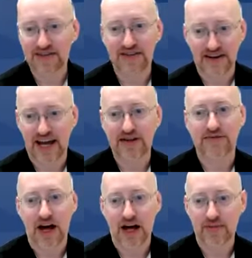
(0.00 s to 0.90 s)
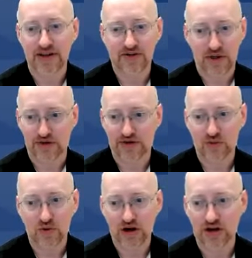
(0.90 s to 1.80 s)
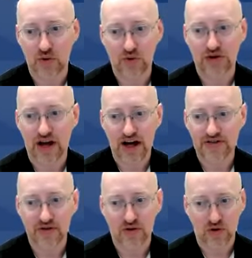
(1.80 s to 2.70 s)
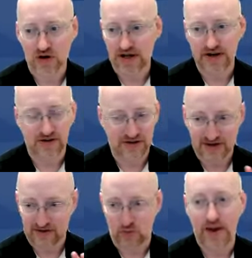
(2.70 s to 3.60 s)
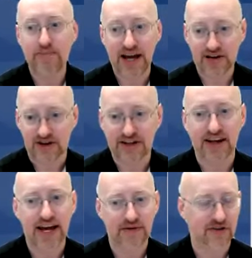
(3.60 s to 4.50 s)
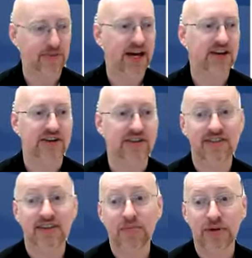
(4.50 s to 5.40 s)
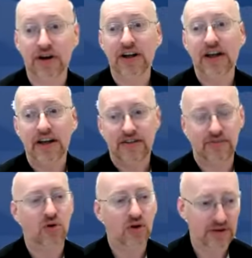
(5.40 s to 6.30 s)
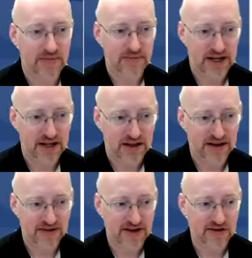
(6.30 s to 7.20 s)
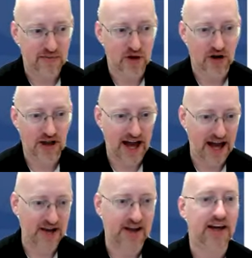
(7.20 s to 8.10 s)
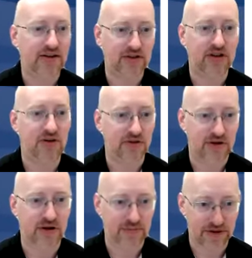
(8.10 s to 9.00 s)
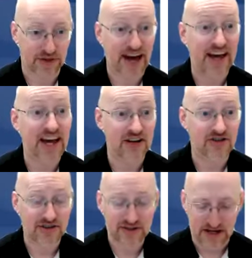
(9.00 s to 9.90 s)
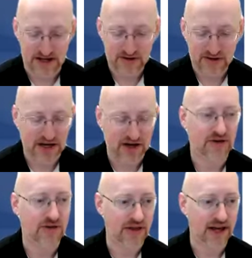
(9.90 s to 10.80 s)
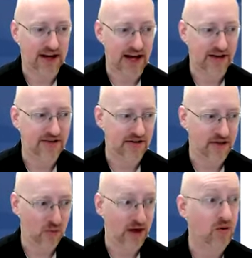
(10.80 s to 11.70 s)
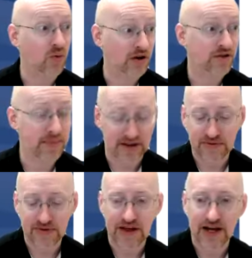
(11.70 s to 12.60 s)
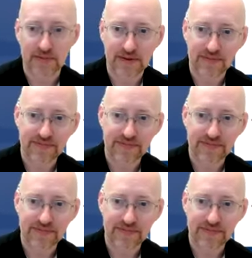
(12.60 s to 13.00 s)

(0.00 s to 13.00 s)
in native documents, whether it's Word, Google Docs, or just as a web page, like a Canvas page, it's simpler, it's more immediately accessible, and it gives the user that agency to make sure that they can access in the way that works best for them.